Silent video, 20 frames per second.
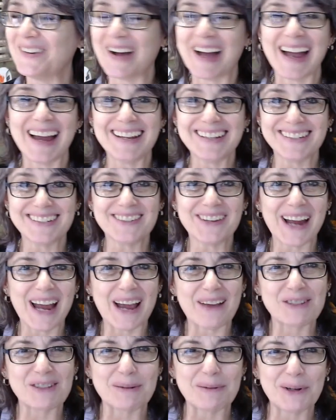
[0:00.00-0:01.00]
I do
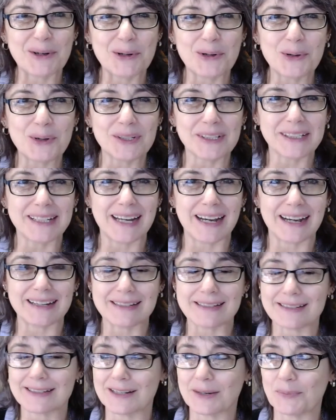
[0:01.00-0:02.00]
have some googly
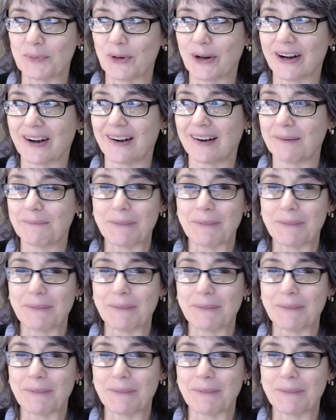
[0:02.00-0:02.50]
eyes somewhere.